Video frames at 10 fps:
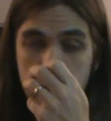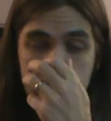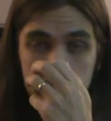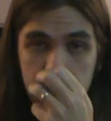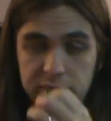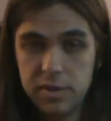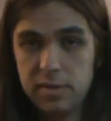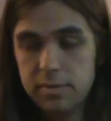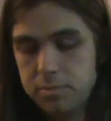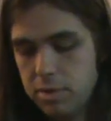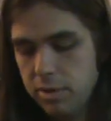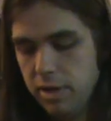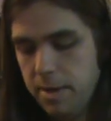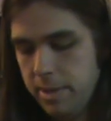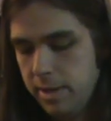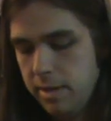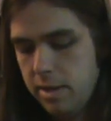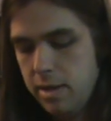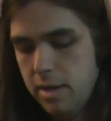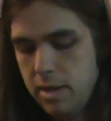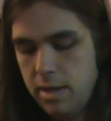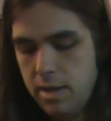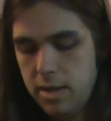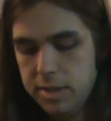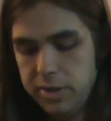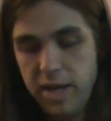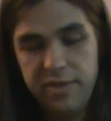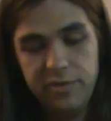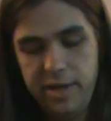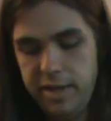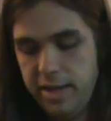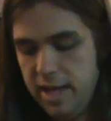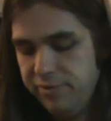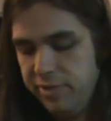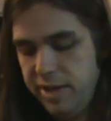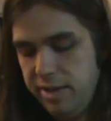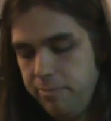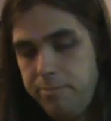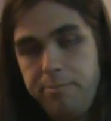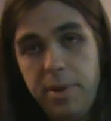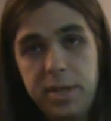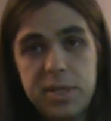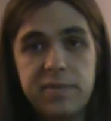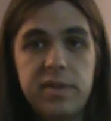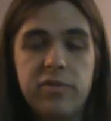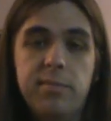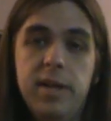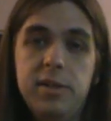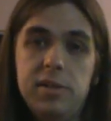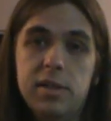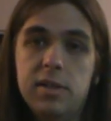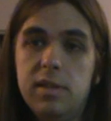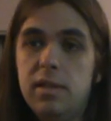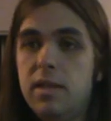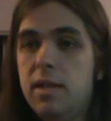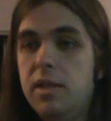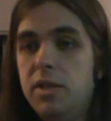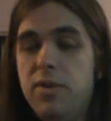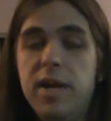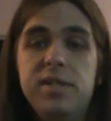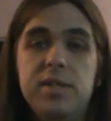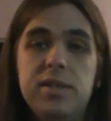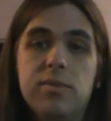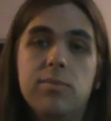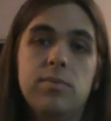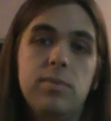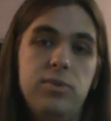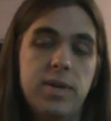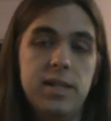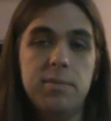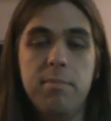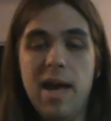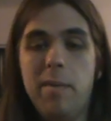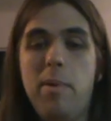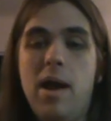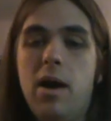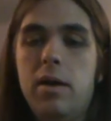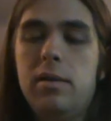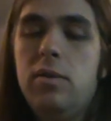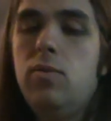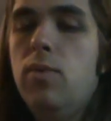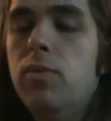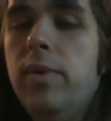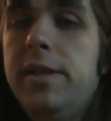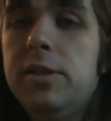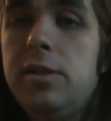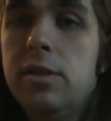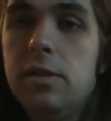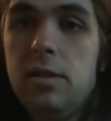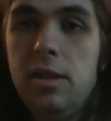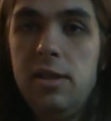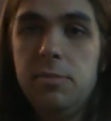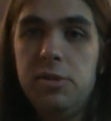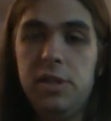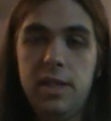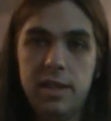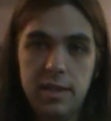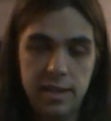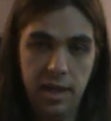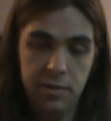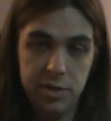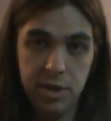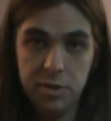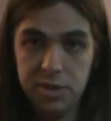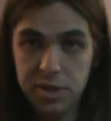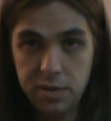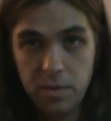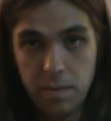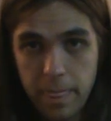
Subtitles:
high-level programming. So every piece of information you had to map out what register in the machine that it would go to.